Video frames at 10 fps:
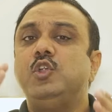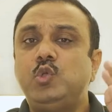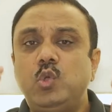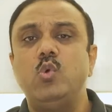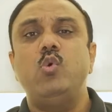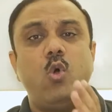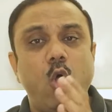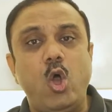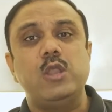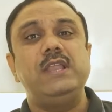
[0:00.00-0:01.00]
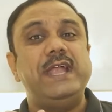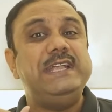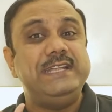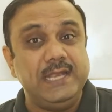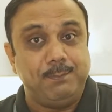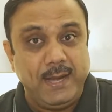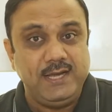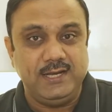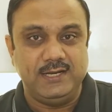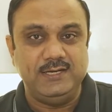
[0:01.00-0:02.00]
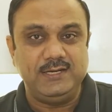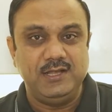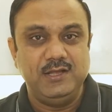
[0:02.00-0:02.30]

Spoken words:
too online dependent